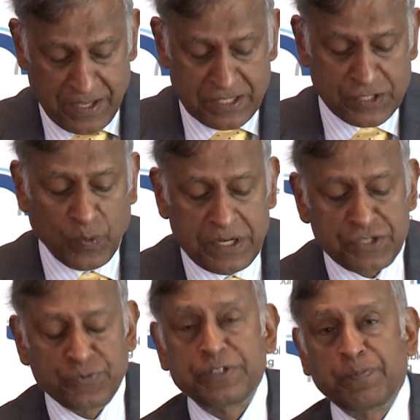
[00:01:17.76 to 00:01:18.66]
So what does
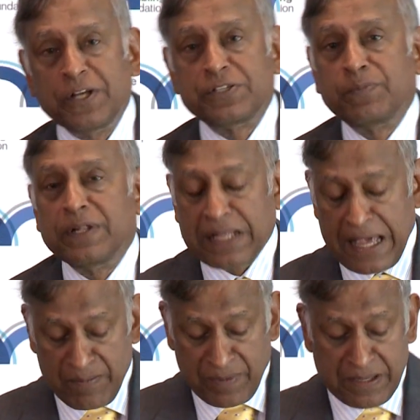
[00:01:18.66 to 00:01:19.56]
responsible
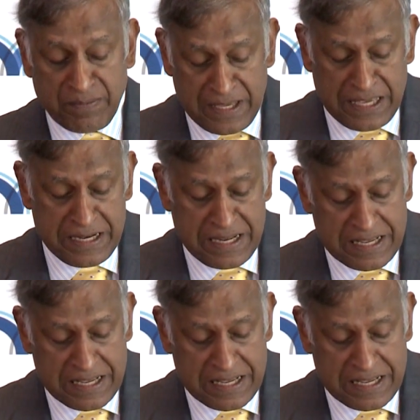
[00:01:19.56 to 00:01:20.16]
gambling mean?